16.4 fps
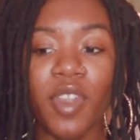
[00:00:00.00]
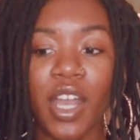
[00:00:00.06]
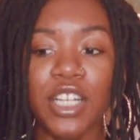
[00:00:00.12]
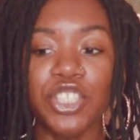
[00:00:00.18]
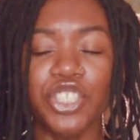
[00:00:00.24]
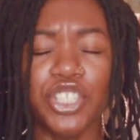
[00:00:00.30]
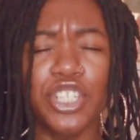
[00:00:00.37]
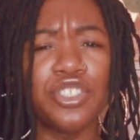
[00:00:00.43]

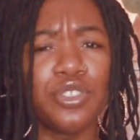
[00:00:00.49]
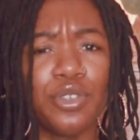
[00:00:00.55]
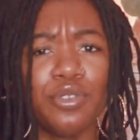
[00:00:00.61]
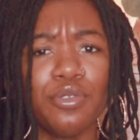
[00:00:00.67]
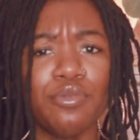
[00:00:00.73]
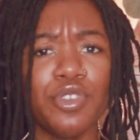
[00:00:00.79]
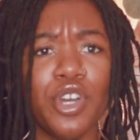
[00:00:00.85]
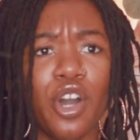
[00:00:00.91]
just so
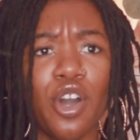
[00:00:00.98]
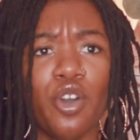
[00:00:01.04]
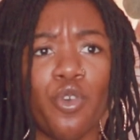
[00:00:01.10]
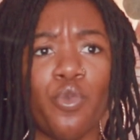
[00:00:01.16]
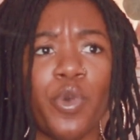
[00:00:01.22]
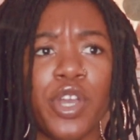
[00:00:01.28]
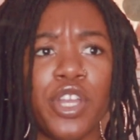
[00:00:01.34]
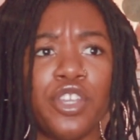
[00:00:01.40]
you
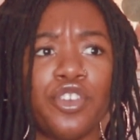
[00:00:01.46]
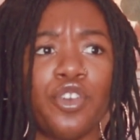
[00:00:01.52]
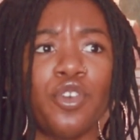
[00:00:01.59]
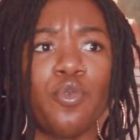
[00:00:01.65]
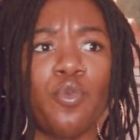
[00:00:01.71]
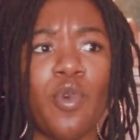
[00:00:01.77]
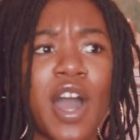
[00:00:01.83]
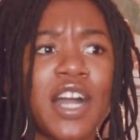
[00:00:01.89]
know, when
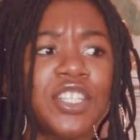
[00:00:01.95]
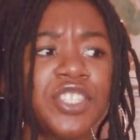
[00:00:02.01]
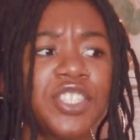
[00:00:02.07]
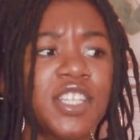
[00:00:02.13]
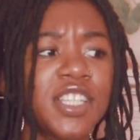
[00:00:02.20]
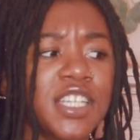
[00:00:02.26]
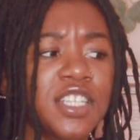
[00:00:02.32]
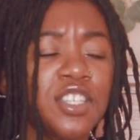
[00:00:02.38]
you're
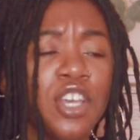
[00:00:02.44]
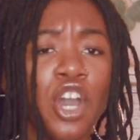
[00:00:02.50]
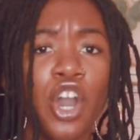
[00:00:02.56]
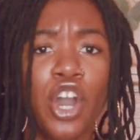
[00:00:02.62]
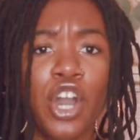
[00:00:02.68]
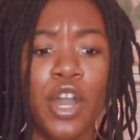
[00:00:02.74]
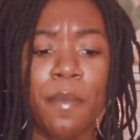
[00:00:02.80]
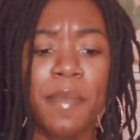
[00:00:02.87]
watching this,
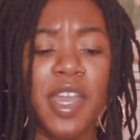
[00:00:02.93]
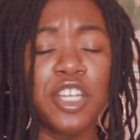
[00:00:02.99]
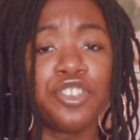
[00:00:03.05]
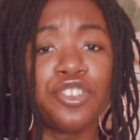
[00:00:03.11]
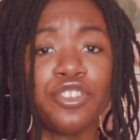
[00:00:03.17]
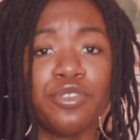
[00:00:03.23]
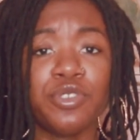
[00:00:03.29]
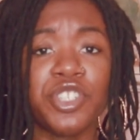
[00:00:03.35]
make
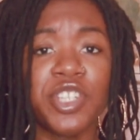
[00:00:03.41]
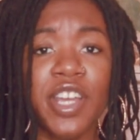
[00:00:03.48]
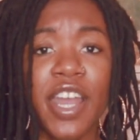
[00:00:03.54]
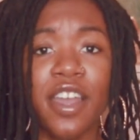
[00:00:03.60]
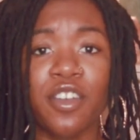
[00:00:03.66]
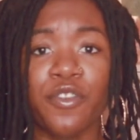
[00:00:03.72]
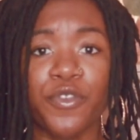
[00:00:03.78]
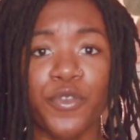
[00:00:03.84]
sure you
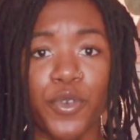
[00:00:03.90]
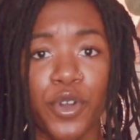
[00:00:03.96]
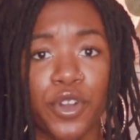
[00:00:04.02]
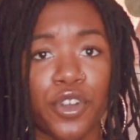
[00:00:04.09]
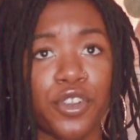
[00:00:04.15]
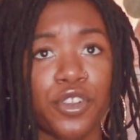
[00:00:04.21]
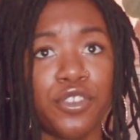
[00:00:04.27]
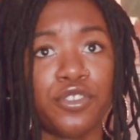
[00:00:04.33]
check
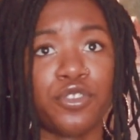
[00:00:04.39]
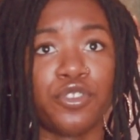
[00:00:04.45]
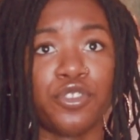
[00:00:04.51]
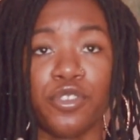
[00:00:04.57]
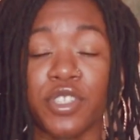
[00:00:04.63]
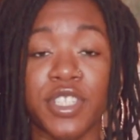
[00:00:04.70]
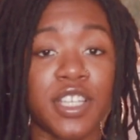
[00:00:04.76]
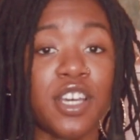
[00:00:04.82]
for
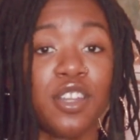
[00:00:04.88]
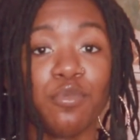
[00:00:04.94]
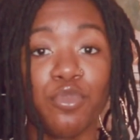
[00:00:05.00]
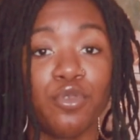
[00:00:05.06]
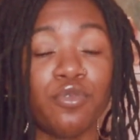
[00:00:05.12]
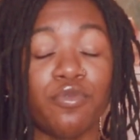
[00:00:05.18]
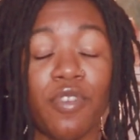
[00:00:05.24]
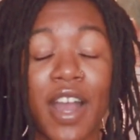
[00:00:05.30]
your sun,
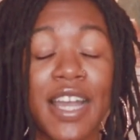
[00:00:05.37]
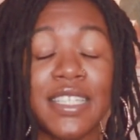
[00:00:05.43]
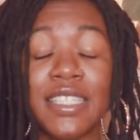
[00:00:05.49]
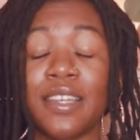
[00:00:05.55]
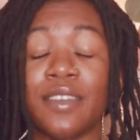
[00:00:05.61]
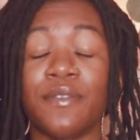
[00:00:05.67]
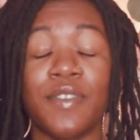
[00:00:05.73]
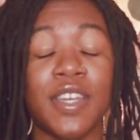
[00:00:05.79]
moon,
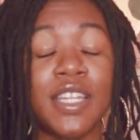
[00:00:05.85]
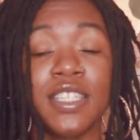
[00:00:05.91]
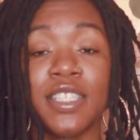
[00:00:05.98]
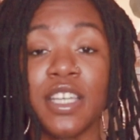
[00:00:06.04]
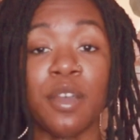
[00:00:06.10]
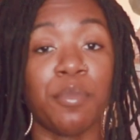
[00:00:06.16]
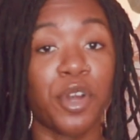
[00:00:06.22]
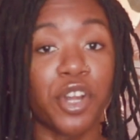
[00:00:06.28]
rising, Venus,
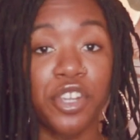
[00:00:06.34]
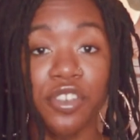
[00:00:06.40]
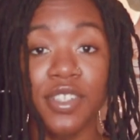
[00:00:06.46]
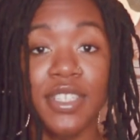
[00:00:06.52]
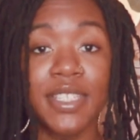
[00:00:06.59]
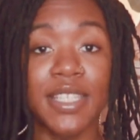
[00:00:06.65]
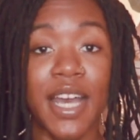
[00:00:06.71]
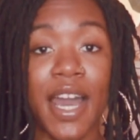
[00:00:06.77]
and Mercury
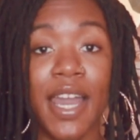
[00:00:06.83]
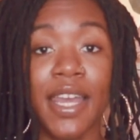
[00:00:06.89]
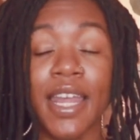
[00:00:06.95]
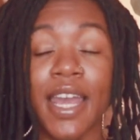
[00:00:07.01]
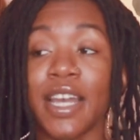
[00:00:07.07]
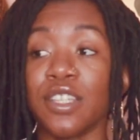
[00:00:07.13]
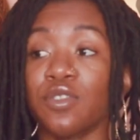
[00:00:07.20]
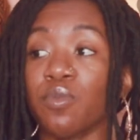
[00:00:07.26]
sign
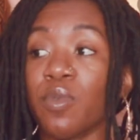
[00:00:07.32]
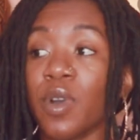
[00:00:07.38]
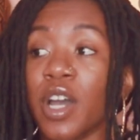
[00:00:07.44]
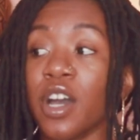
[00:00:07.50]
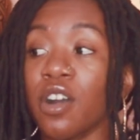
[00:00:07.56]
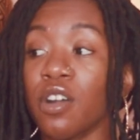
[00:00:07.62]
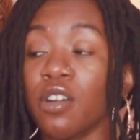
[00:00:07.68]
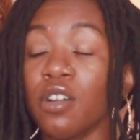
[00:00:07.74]
as
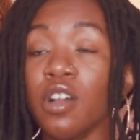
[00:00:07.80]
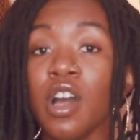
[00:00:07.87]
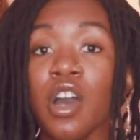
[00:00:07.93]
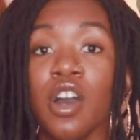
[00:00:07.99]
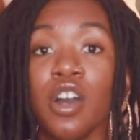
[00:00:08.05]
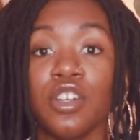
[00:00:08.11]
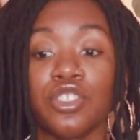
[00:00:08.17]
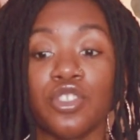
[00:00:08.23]
well.
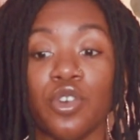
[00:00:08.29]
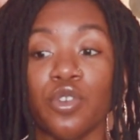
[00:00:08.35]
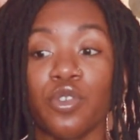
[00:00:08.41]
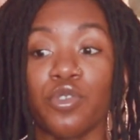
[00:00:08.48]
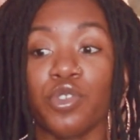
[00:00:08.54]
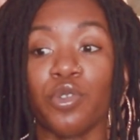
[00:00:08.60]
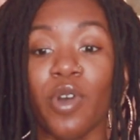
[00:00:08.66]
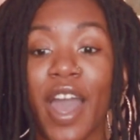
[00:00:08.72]

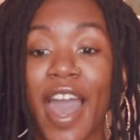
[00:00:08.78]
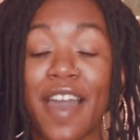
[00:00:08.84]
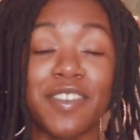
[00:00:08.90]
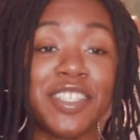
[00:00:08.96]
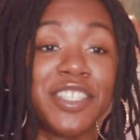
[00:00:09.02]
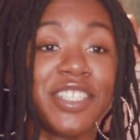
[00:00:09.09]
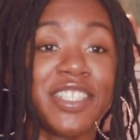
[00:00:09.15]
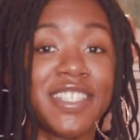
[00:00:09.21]
So you don't
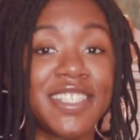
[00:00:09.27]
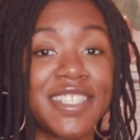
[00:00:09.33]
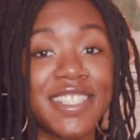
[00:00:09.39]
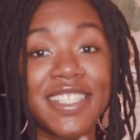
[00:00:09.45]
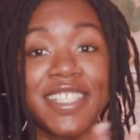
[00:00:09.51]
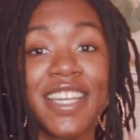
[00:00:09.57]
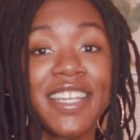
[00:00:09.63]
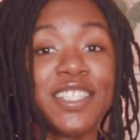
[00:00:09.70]
have to just
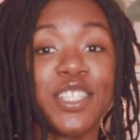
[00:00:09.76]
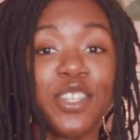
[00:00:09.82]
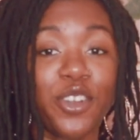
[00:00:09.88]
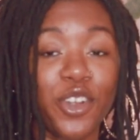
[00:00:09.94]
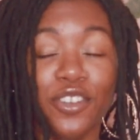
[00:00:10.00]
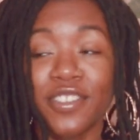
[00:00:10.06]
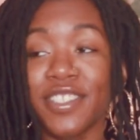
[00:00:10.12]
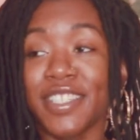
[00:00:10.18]
stick to the
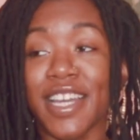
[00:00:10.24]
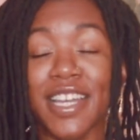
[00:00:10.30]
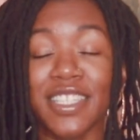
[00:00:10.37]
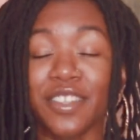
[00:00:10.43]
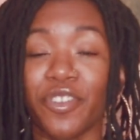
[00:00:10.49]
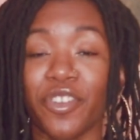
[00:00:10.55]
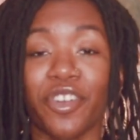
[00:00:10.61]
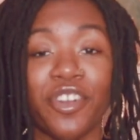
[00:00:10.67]
earth
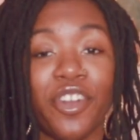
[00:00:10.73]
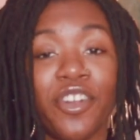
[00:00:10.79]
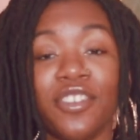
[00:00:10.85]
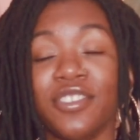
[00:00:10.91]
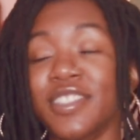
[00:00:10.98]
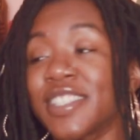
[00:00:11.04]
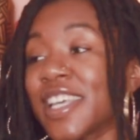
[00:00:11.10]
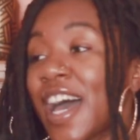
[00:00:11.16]
signs if you're an
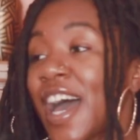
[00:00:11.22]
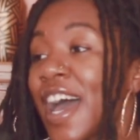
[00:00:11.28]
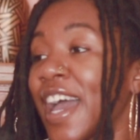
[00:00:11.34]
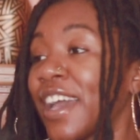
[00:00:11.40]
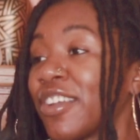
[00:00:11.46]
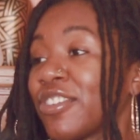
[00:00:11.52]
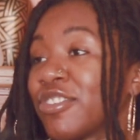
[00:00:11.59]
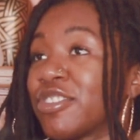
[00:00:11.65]
earth
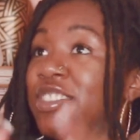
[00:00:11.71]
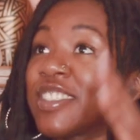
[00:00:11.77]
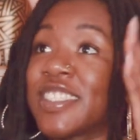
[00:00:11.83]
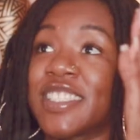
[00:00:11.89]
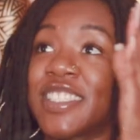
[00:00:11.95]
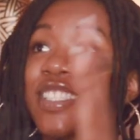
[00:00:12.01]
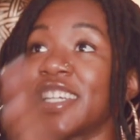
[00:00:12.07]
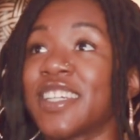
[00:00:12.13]
sign, or
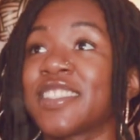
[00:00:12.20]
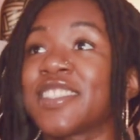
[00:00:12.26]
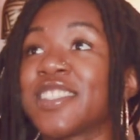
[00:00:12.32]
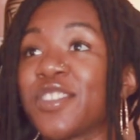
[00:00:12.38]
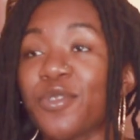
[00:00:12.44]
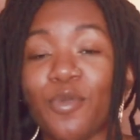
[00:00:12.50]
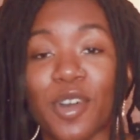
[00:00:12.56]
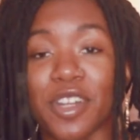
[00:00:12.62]
just stick to
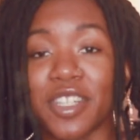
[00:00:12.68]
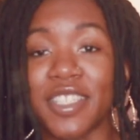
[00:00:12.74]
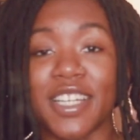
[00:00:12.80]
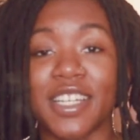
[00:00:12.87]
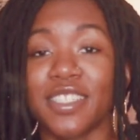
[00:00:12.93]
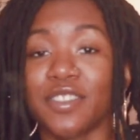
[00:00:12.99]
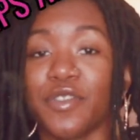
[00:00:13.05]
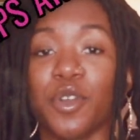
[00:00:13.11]
the water
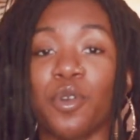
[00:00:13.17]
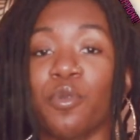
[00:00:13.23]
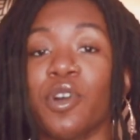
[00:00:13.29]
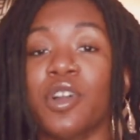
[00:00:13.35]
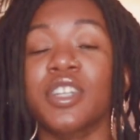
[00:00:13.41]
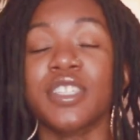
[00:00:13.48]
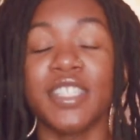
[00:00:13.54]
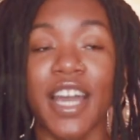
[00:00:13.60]
signs if you're a
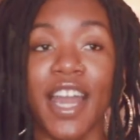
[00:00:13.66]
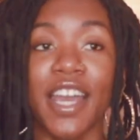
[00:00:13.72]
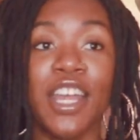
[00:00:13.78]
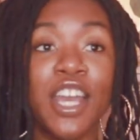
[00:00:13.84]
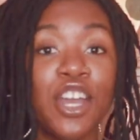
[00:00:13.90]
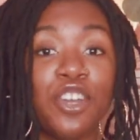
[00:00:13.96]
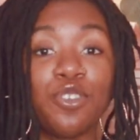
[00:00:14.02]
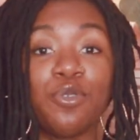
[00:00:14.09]
water sign.
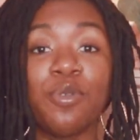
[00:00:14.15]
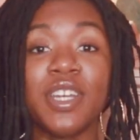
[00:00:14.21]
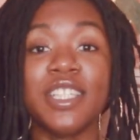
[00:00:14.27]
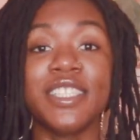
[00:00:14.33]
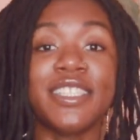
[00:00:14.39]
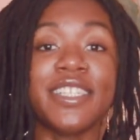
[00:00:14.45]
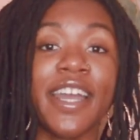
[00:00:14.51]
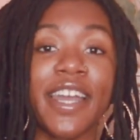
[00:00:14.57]
You
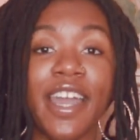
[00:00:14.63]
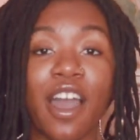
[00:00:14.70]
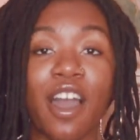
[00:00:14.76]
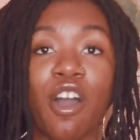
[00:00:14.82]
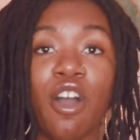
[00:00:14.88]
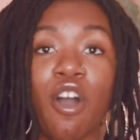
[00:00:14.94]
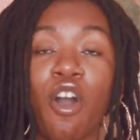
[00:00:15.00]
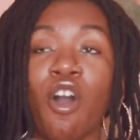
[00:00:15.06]
can check
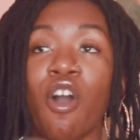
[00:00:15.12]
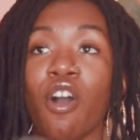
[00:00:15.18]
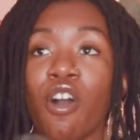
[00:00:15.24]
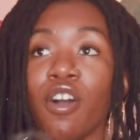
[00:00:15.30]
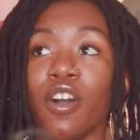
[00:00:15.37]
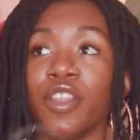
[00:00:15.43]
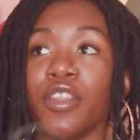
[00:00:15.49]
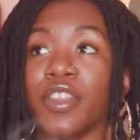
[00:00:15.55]
out
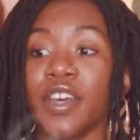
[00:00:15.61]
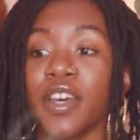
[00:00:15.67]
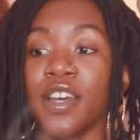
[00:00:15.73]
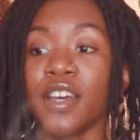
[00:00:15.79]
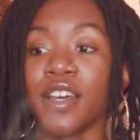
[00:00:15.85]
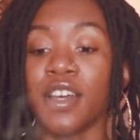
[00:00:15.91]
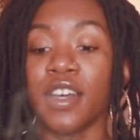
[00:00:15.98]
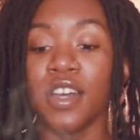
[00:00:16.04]
all
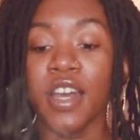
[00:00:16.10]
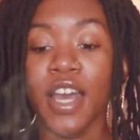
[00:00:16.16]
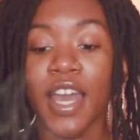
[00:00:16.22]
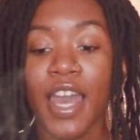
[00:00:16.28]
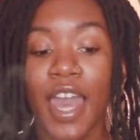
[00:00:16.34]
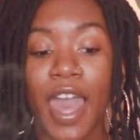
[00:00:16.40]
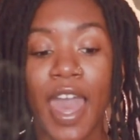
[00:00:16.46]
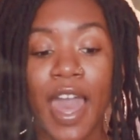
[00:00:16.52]
the
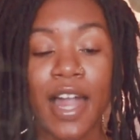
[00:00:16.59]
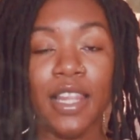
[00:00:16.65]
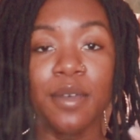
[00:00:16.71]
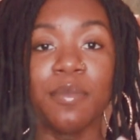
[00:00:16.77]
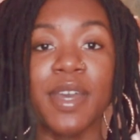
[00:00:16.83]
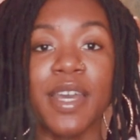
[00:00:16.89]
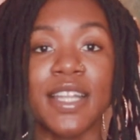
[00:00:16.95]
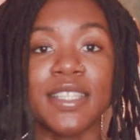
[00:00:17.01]

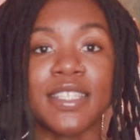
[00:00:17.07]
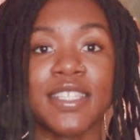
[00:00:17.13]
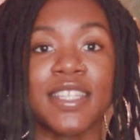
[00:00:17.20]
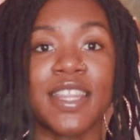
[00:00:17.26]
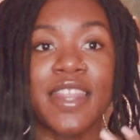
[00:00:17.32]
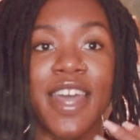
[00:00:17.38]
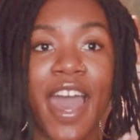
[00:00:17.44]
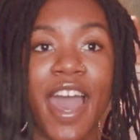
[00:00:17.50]
elements
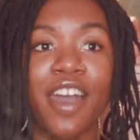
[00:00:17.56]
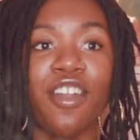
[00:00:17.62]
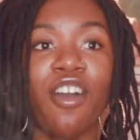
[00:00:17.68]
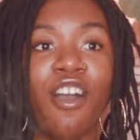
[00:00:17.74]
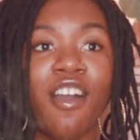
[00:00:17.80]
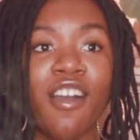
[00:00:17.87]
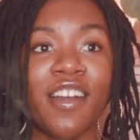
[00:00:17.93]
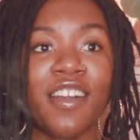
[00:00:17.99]
that
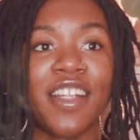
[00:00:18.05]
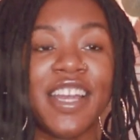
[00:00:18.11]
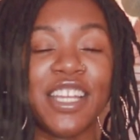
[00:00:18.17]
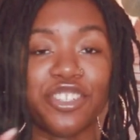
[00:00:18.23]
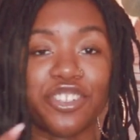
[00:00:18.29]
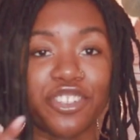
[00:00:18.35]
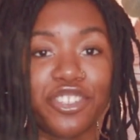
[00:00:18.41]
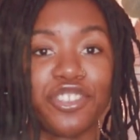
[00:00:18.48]
are
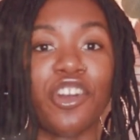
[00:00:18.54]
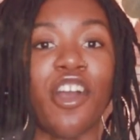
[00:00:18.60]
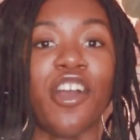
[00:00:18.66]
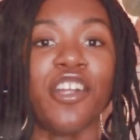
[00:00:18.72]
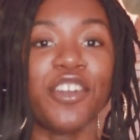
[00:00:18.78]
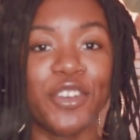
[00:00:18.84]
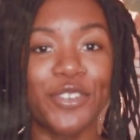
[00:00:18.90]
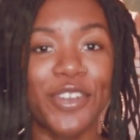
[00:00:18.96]
in your
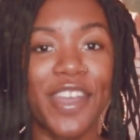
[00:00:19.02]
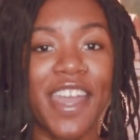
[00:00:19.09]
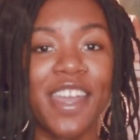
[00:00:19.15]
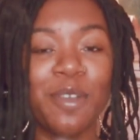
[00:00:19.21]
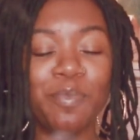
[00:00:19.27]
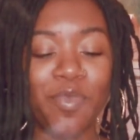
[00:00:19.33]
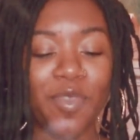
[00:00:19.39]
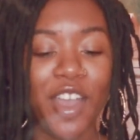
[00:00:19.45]
chart,
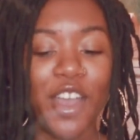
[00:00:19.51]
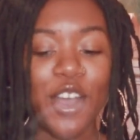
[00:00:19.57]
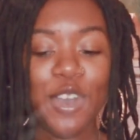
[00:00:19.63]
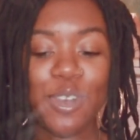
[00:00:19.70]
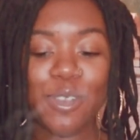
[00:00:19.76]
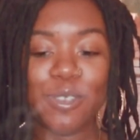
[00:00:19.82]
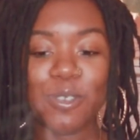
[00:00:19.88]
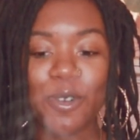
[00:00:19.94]
okay?
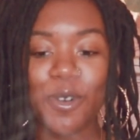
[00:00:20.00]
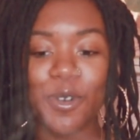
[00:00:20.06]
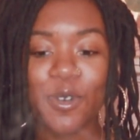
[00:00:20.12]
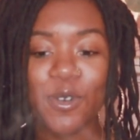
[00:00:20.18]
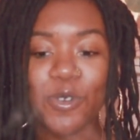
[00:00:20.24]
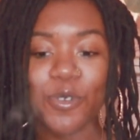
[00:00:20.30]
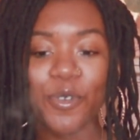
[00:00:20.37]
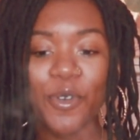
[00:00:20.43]

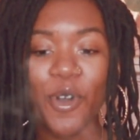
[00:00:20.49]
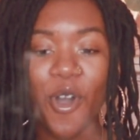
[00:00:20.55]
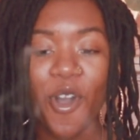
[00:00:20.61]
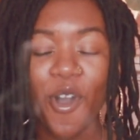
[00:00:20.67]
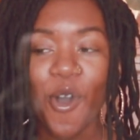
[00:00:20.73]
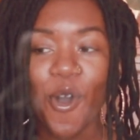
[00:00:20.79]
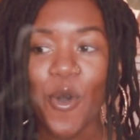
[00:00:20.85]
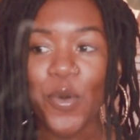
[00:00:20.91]
So
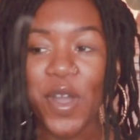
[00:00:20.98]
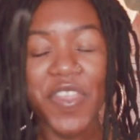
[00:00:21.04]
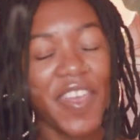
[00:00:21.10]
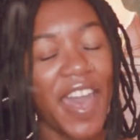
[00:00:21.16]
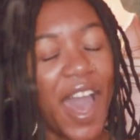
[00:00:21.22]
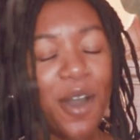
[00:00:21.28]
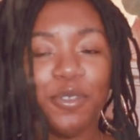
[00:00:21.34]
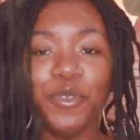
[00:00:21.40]

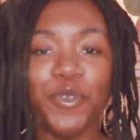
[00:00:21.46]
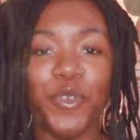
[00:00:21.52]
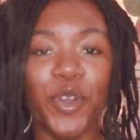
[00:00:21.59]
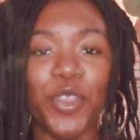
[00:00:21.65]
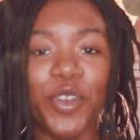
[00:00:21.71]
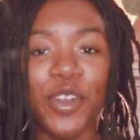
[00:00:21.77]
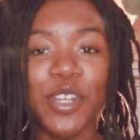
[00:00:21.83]
without further